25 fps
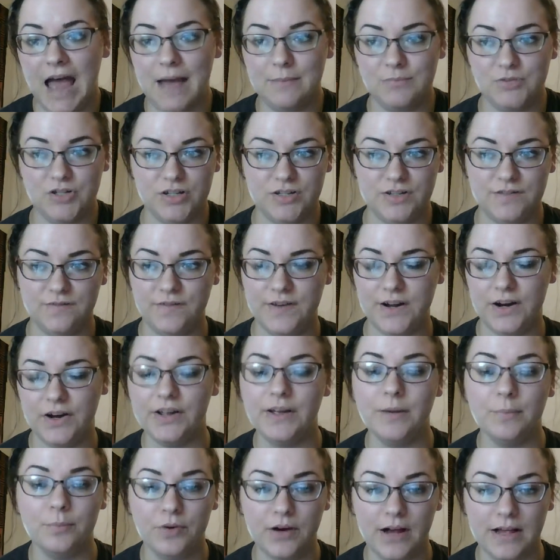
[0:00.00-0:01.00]
just
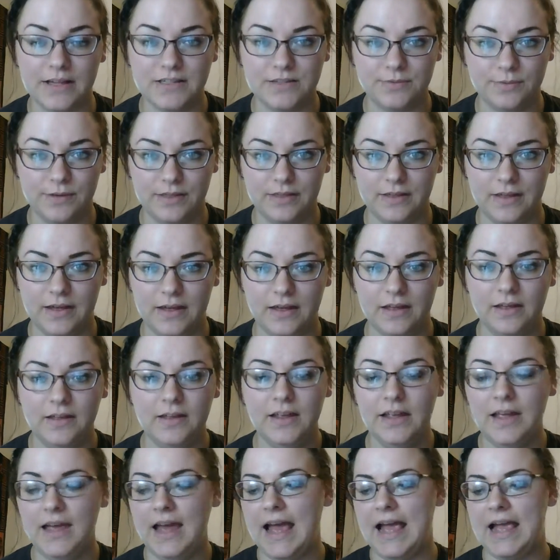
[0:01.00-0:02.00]
very impressed with it.
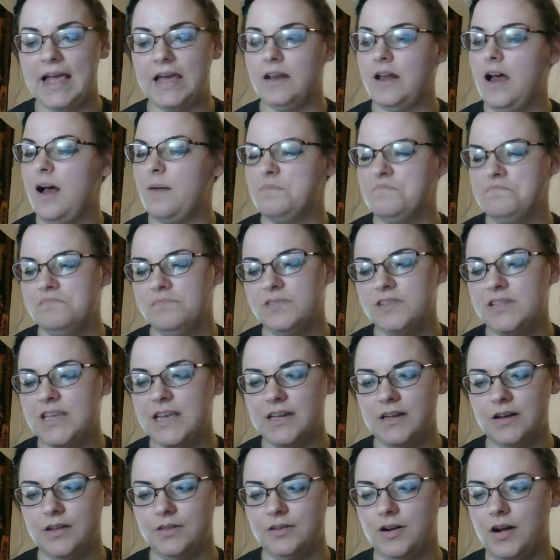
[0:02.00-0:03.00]
And I'm
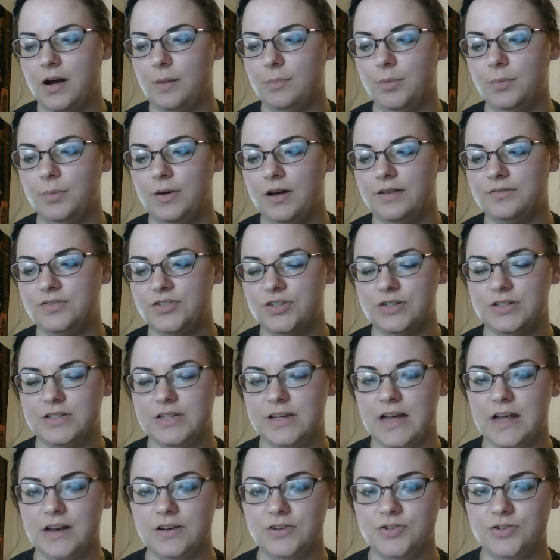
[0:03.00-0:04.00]
taking another couple puffs just to
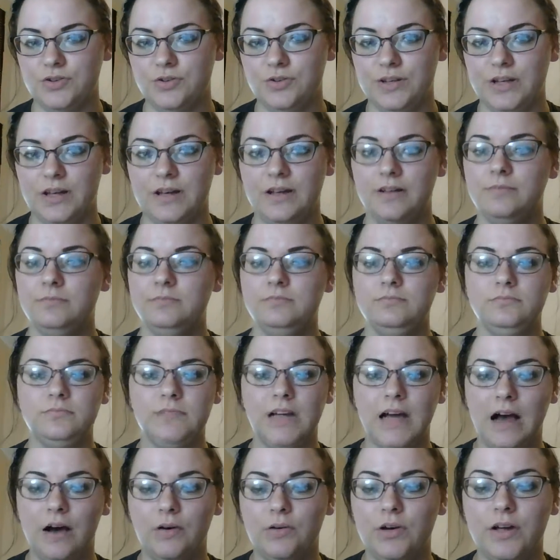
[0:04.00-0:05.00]
kind of show you
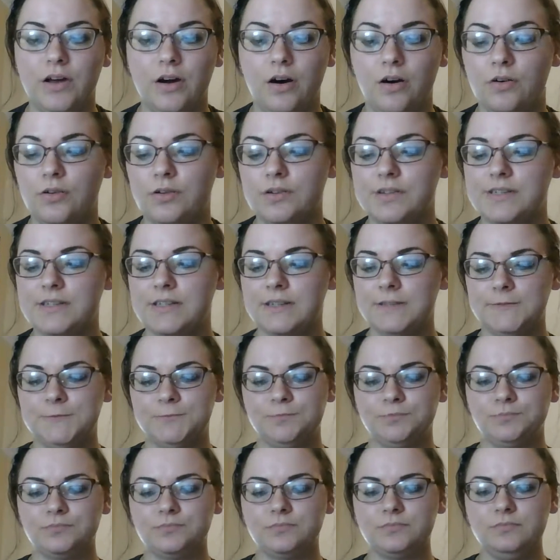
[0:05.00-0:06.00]
how it goes.
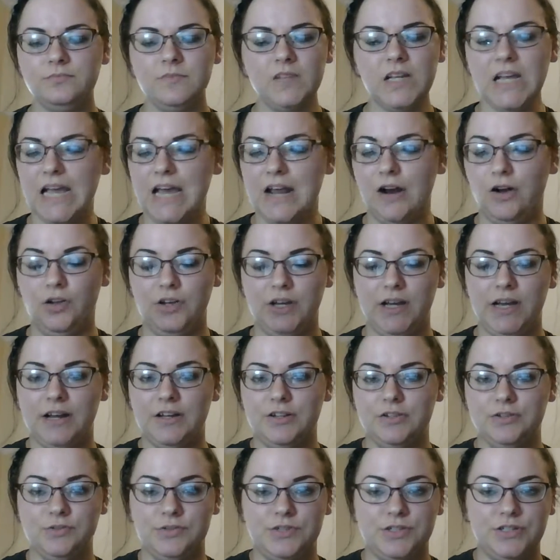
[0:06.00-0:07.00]
And all you got to
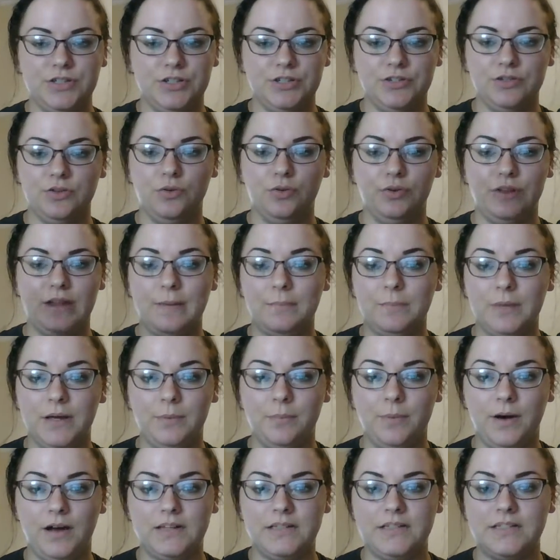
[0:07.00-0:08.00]
do is you just hold that big
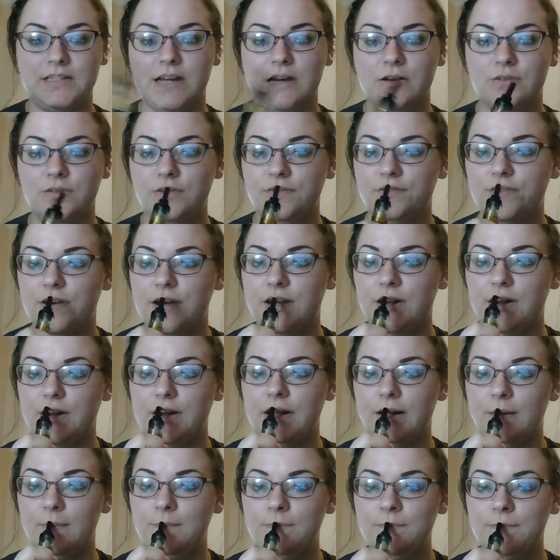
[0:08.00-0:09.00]
button down to fire it
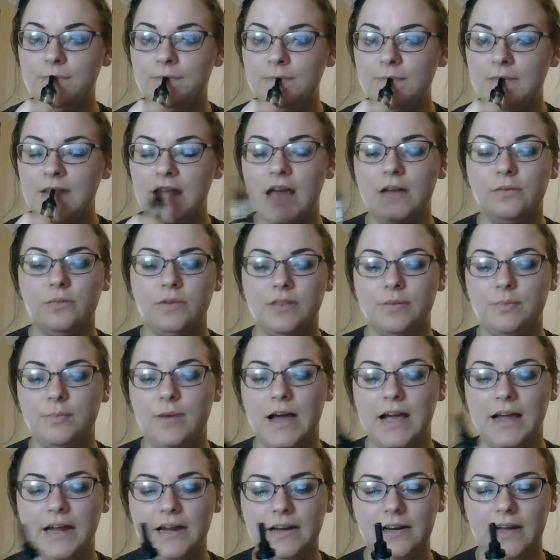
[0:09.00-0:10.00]
up. And with
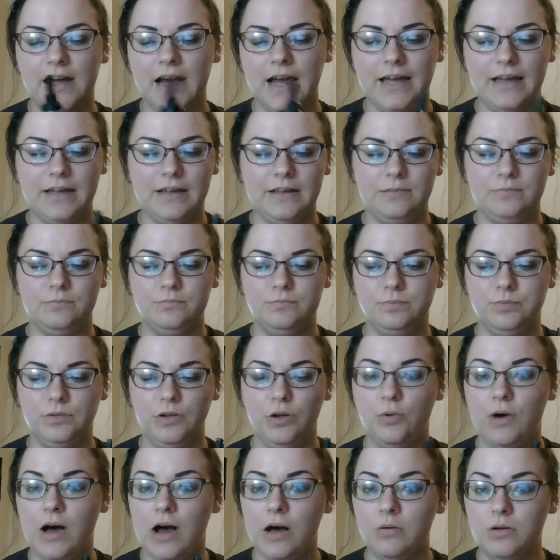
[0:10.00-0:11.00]
mine, I
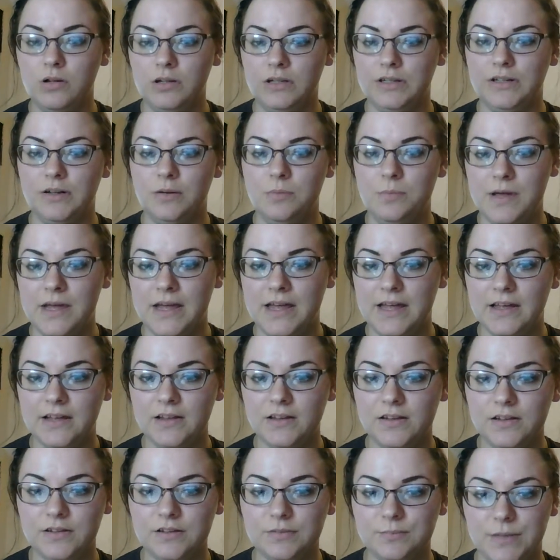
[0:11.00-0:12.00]
blow out a little bit
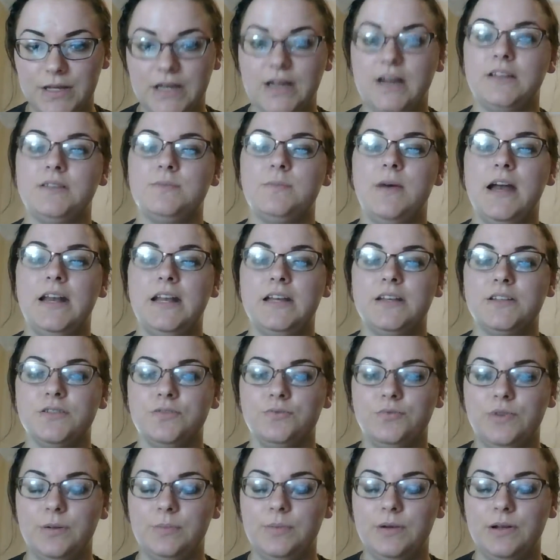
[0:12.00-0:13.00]
because mine is a
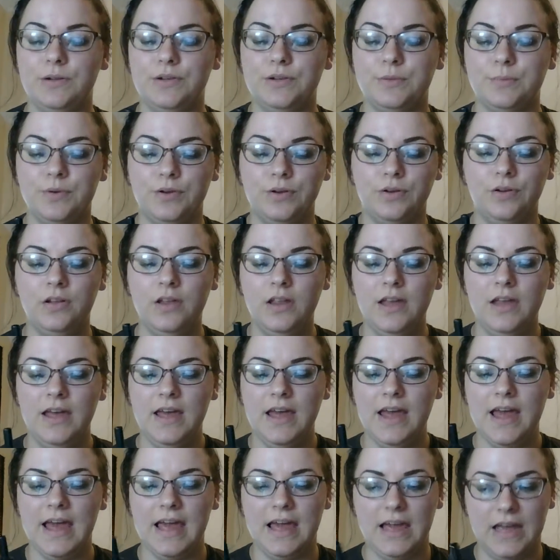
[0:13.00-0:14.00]
rebuildable.
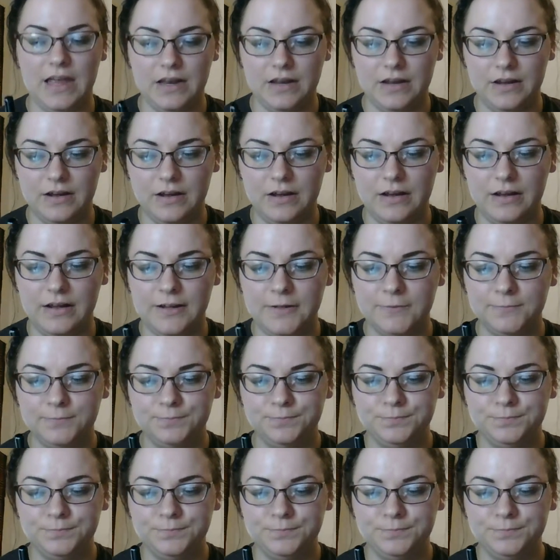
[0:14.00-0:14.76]
And I